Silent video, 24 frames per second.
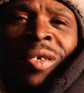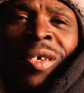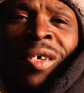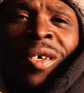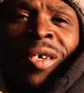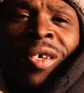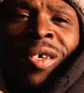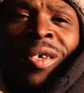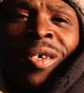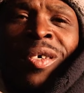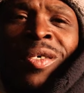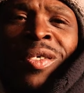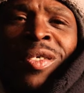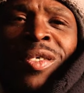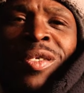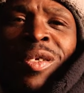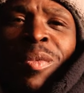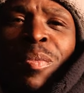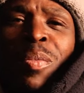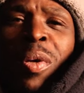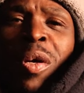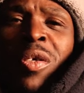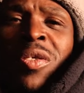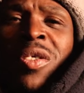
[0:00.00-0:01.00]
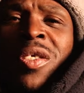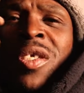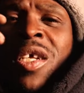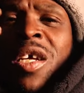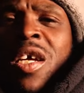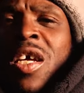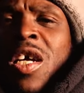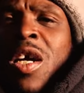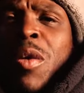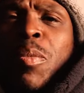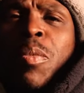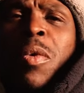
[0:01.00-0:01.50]
uh, the person
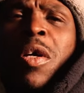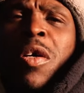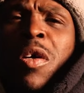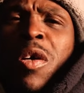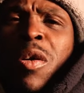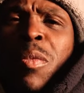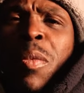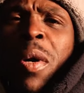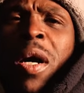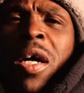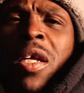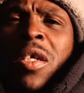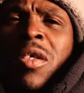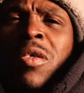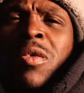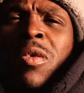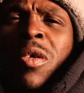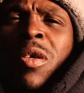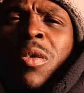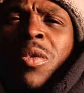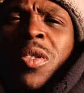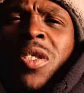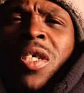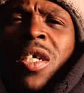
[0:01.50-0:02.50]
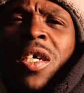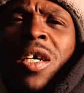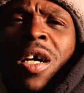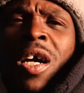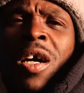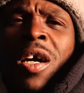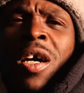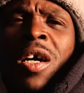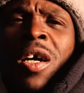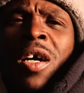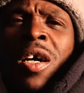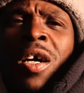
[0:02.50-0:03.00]
that help everybody. You know what I'm saying?
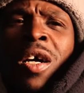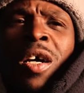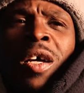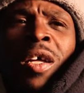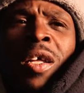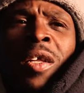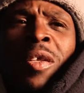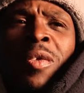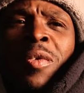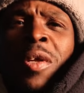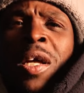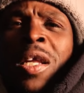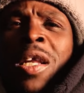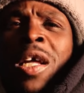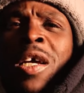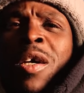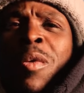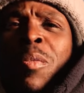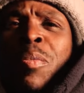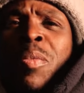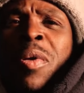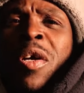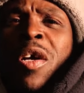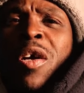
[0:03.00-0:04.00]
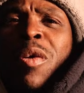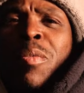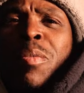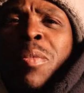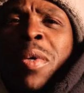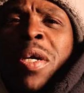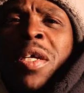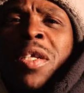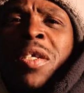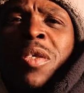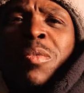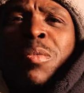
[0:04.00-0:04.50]
I, not like a
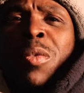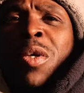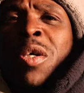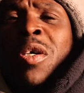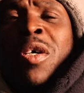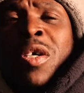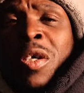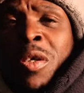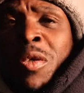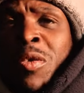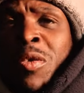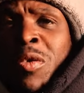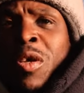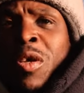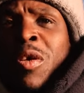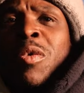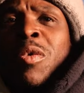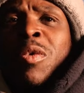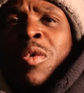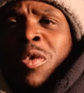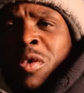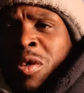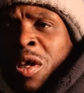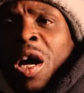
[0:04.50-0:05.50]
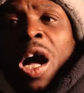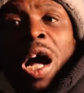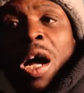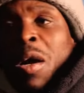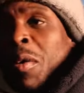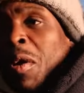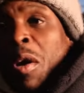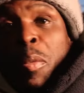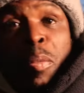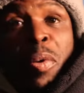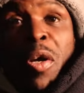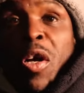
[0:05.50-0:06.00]
paramedic, but you know,
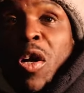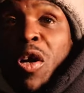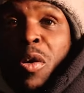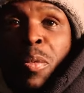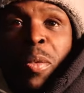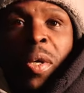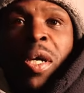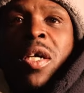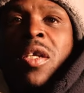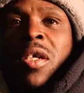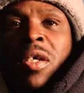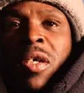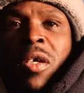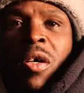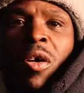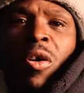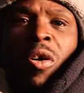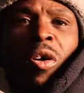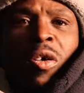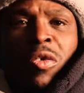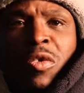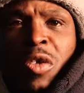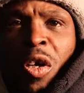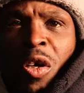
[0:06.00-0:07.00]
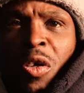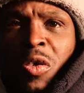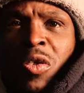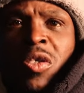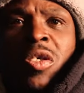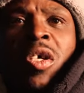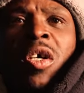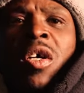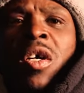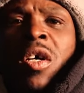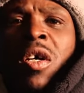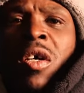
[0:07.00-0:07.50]
a paramedic or a
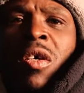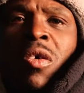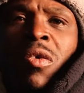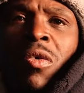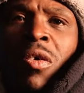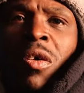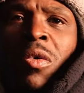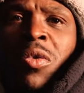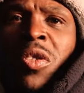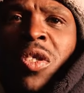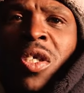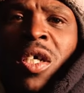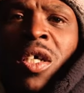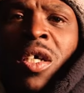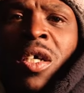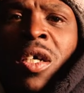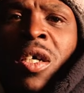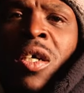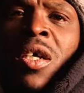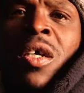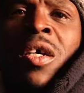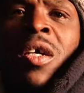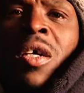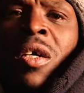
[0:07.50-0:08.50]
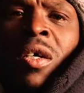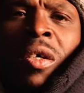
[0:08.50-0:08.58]
nurse. You know what I'm saying?